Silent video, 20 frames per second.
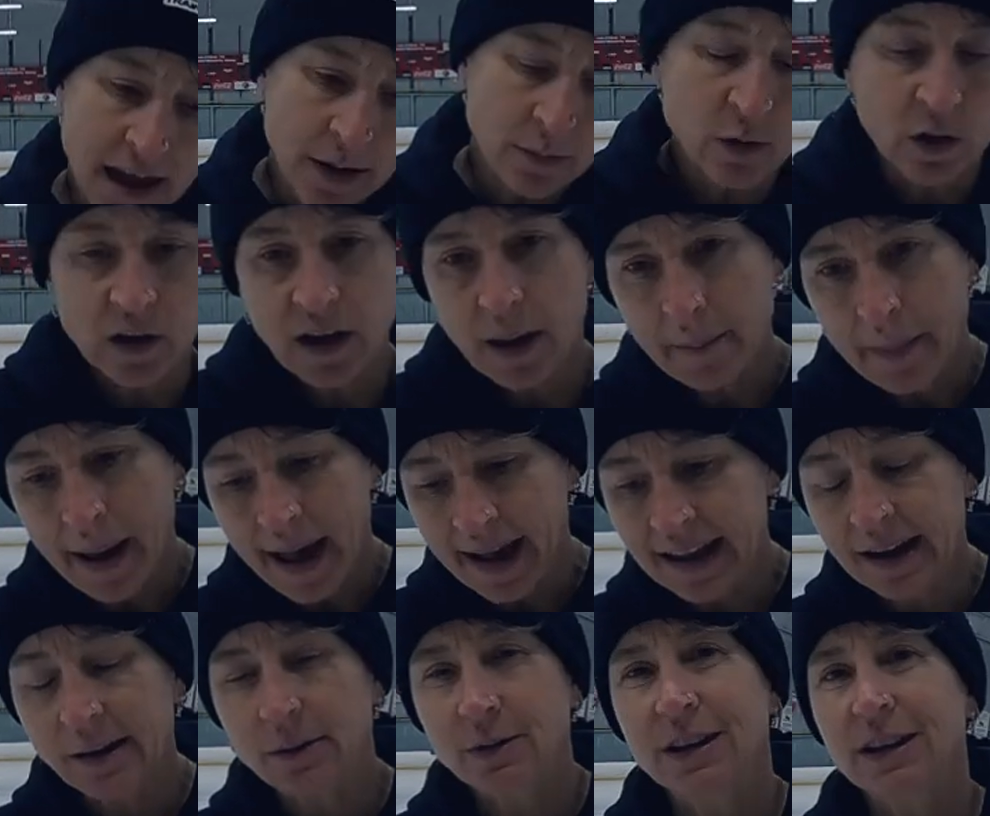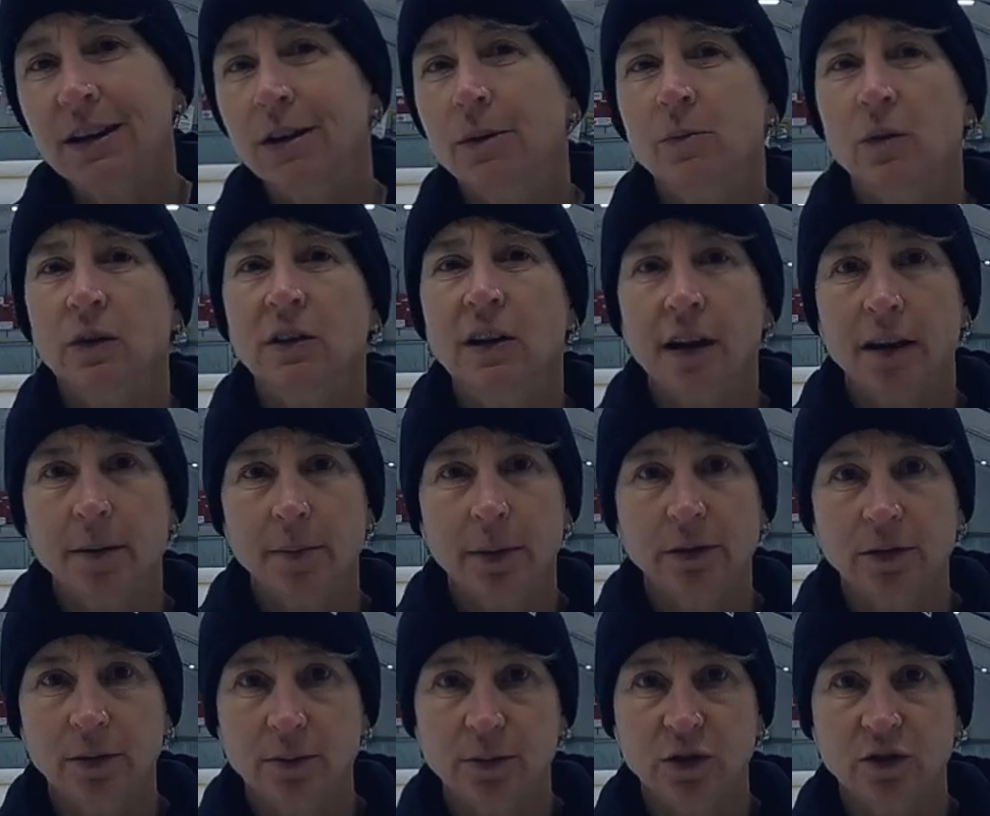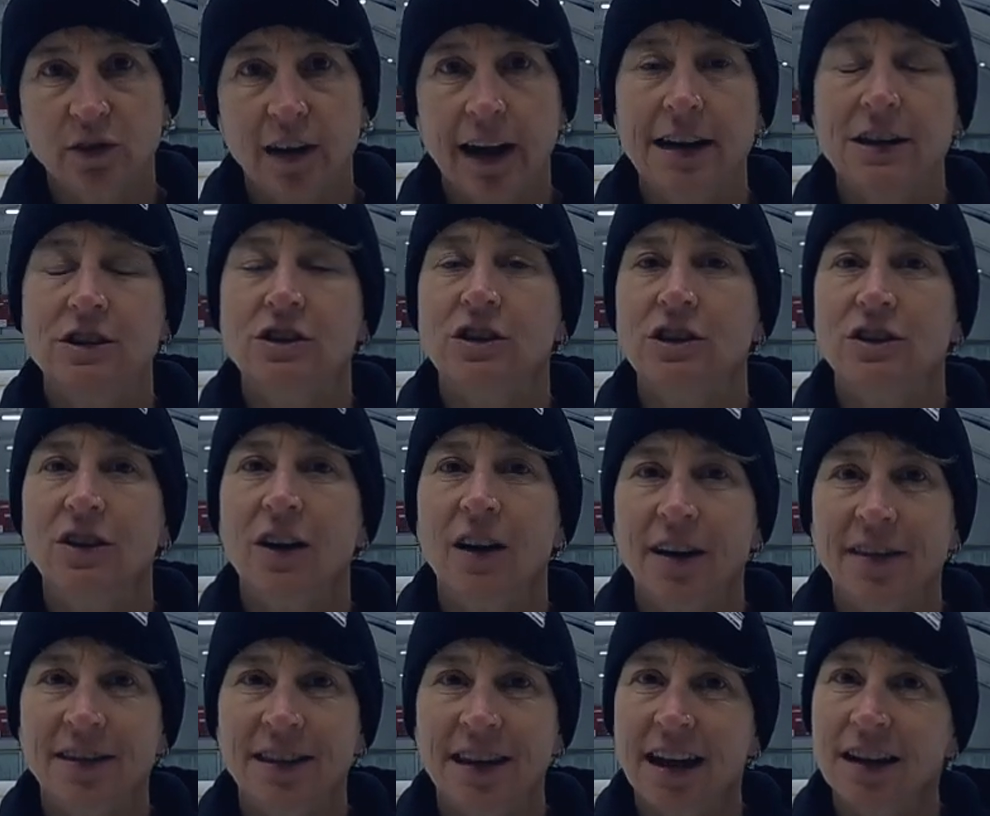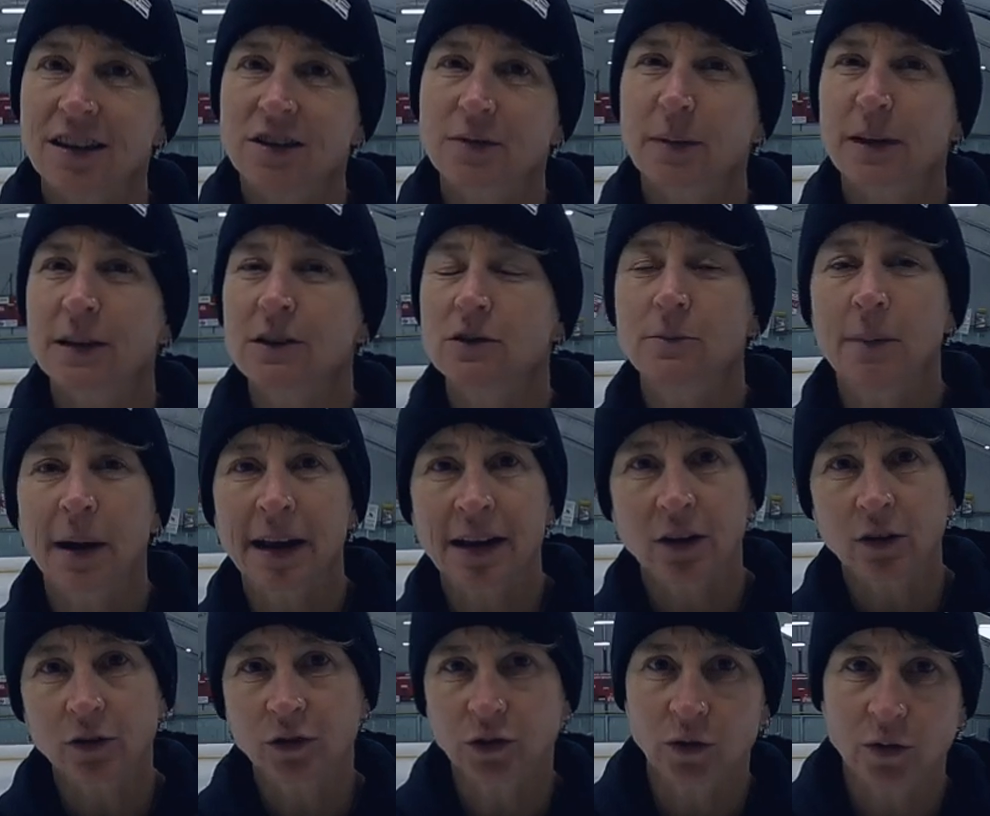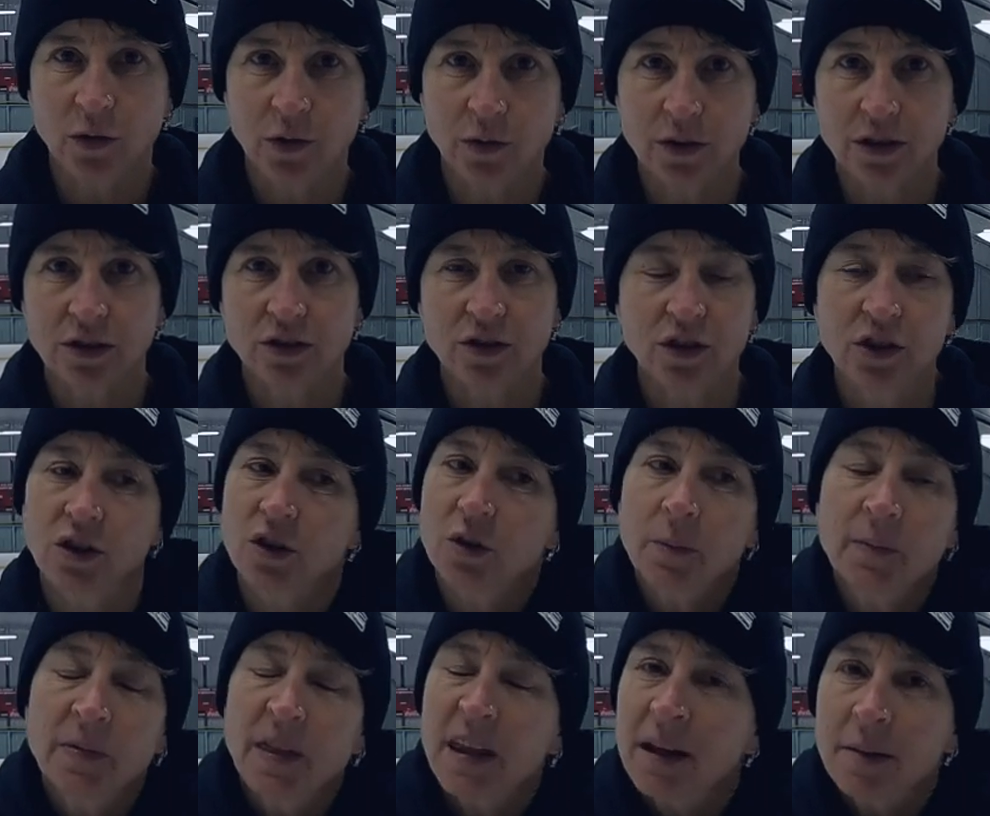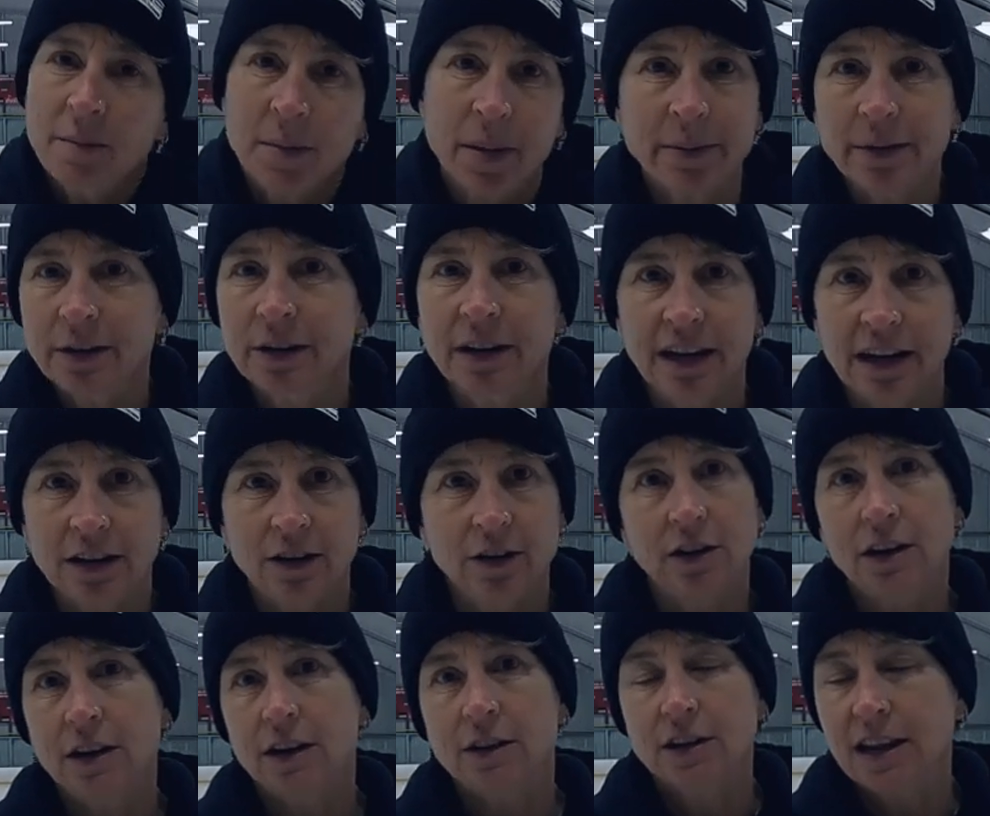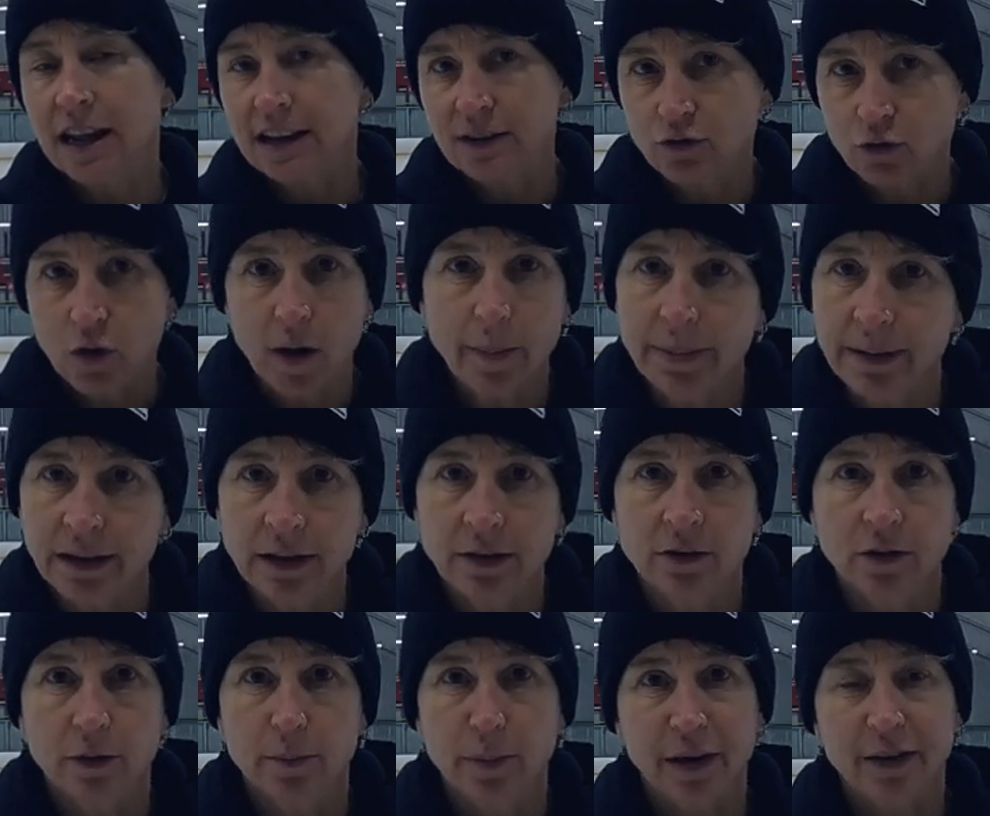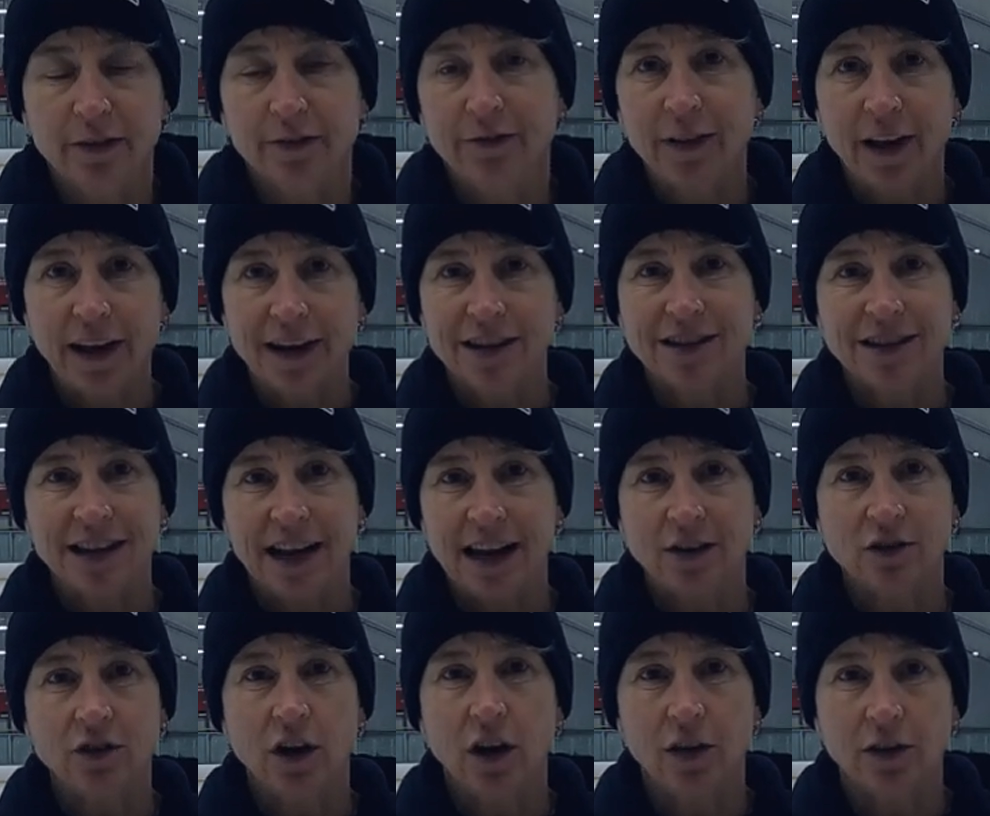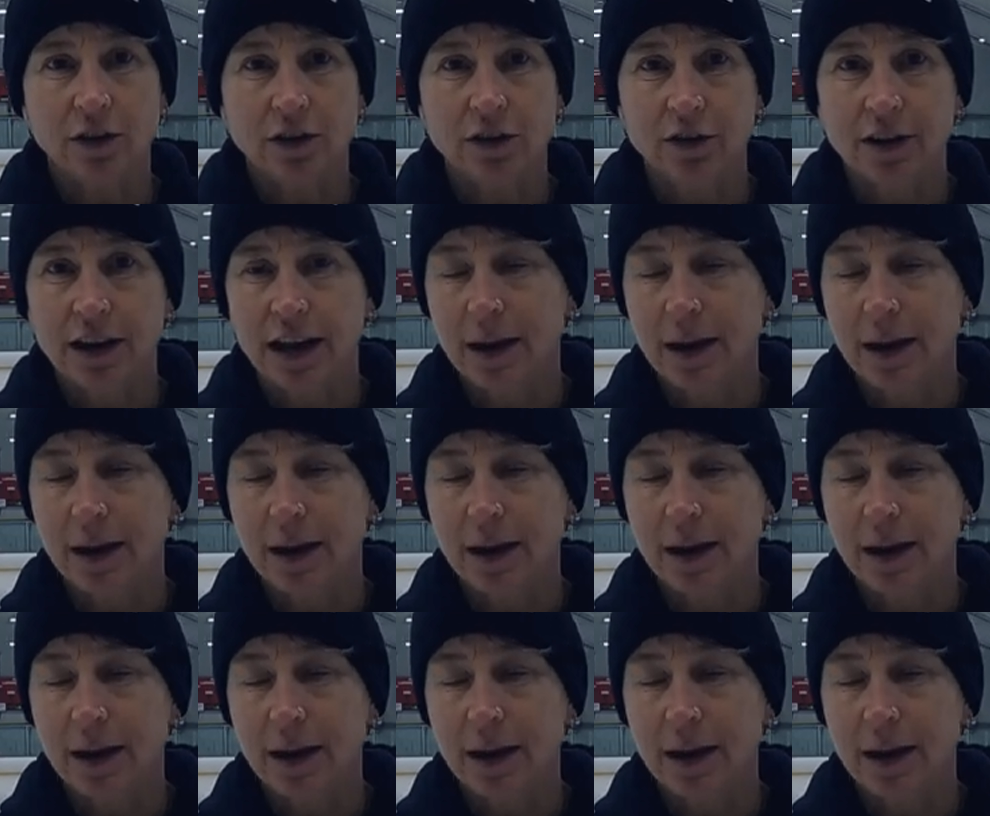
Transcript: And then we'll come back out here and we'll talk about some strategies on the ice, because you might also notice too, maybe you're getting good at dropping into your butterfly, staying tall in your